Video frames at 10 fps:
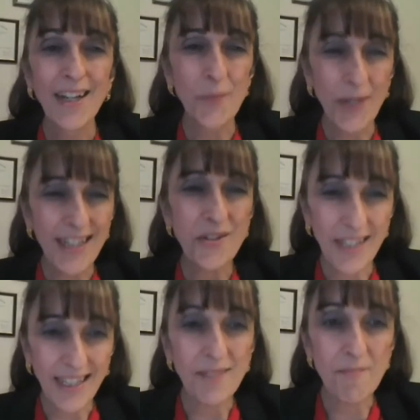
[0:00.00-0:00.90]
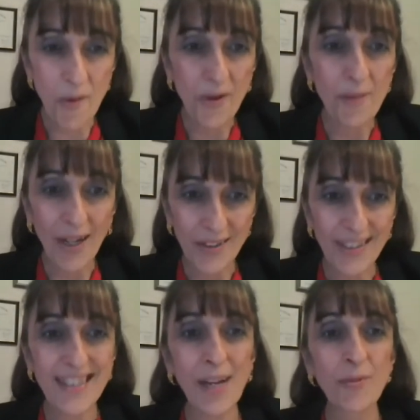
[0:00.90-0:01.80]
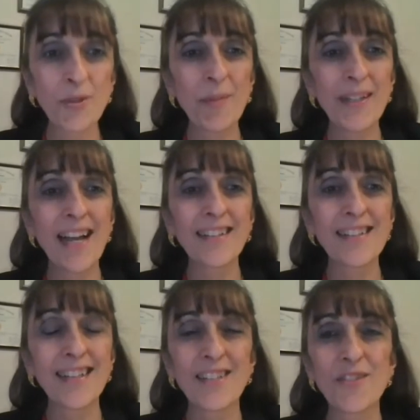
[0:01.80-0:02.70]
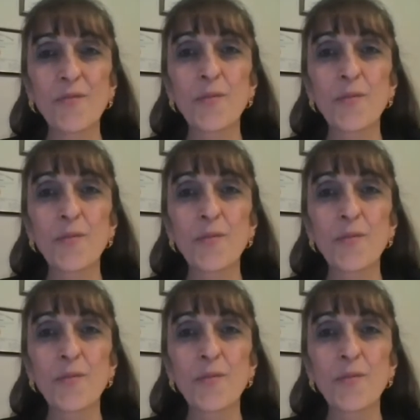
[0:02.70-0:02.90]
We need to hear more about these subgroup analyses of